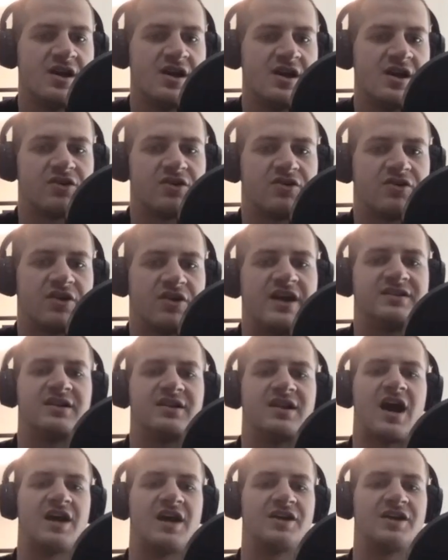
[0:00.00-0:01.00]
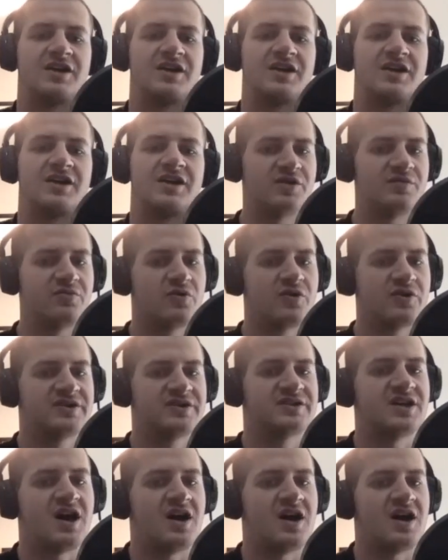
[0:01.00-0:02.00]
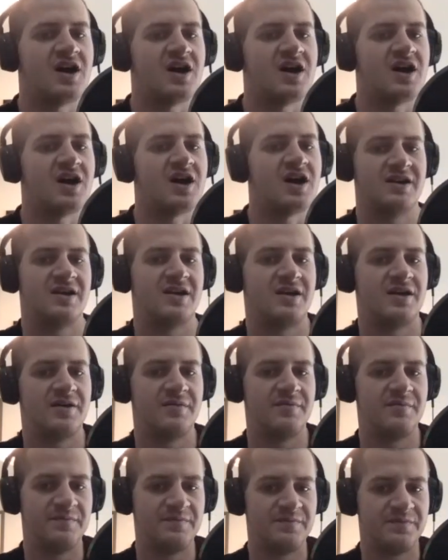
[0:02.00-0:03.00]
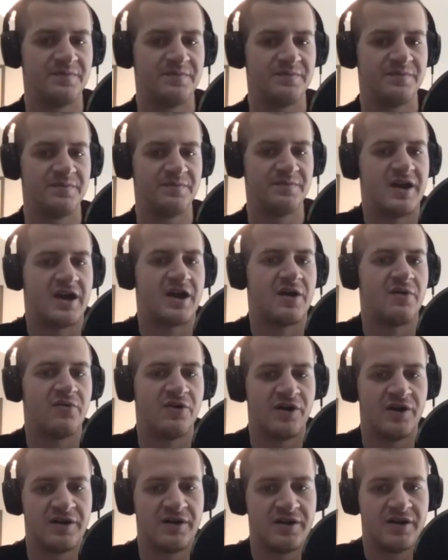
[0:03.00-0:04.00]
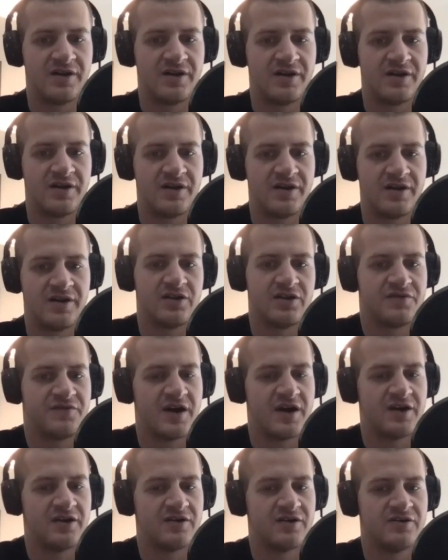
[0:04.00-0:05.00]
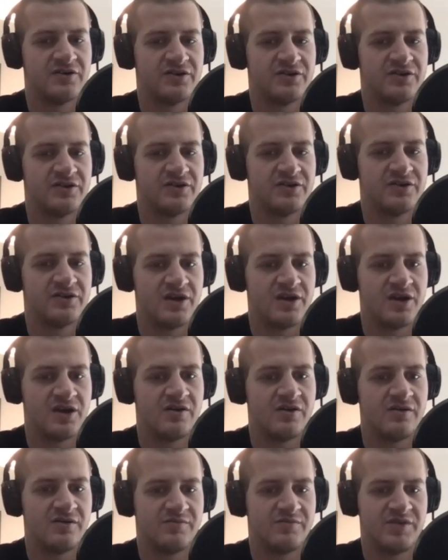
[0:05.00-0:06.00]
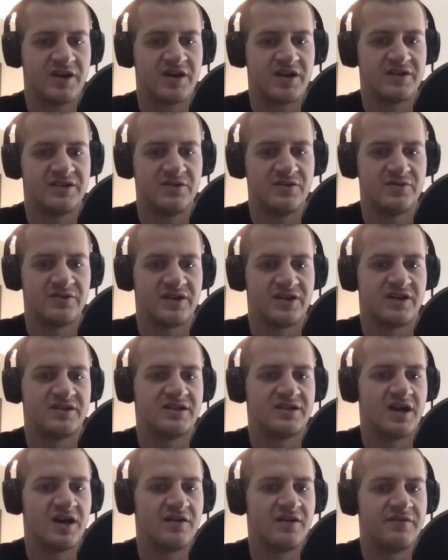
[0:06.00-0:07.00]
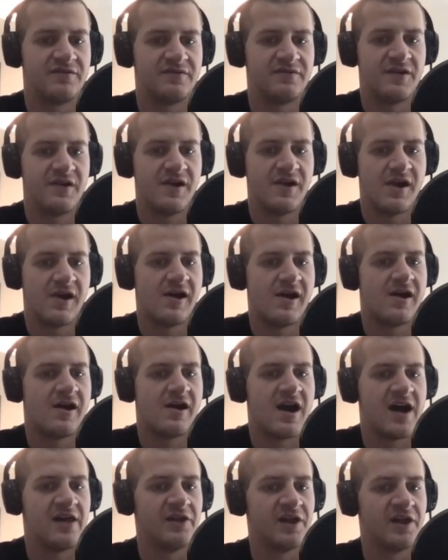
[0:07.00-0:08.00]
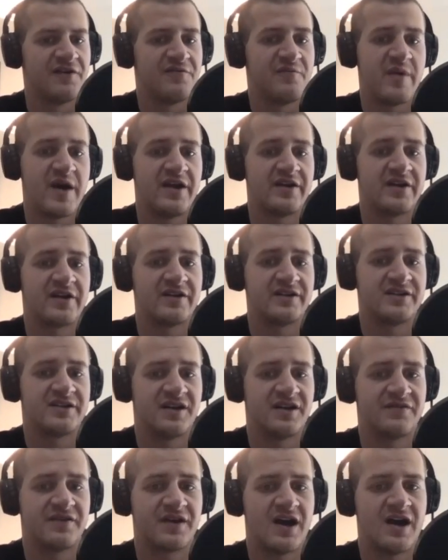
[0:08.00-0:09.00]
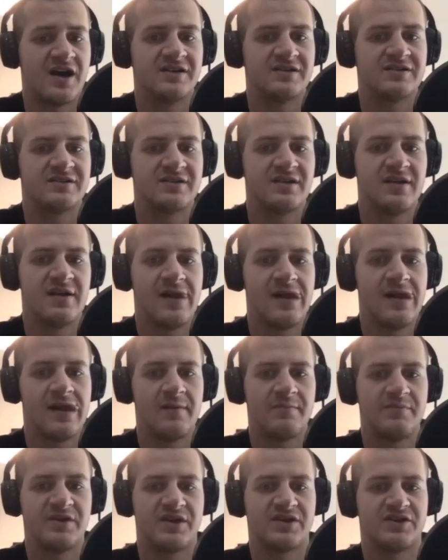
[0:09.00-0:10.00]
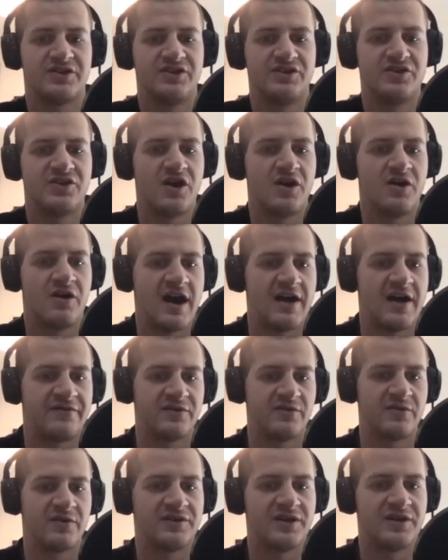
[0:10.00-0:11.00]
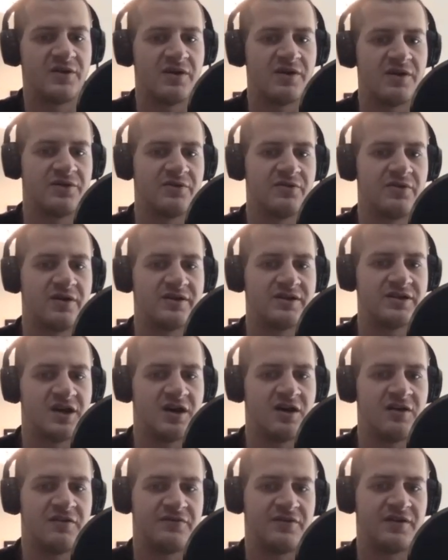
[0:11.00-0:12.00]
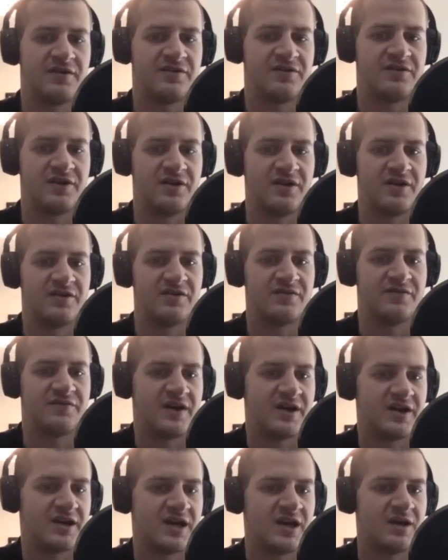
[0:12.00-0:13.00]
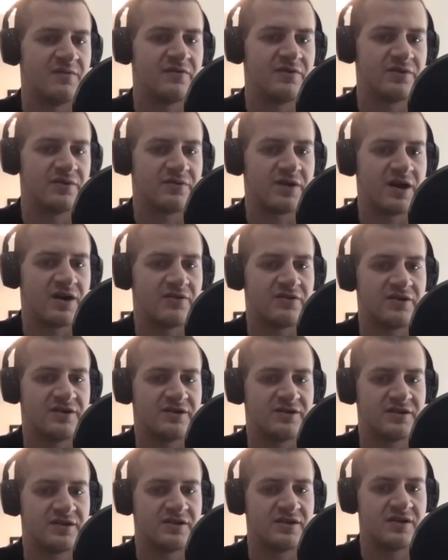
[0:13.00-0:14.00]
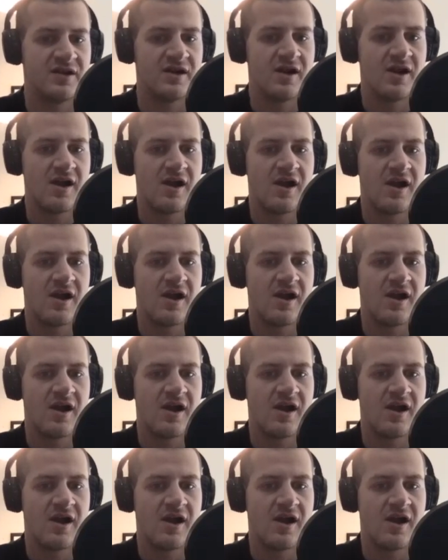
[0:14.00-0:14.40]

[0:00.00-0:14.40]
Granted, I do put more stock in him than I would another fighter who's 3-0 because he was on Tough. I love betting on Tough guys because you know after what they went through on Tough that they're in the fight game for the right reason.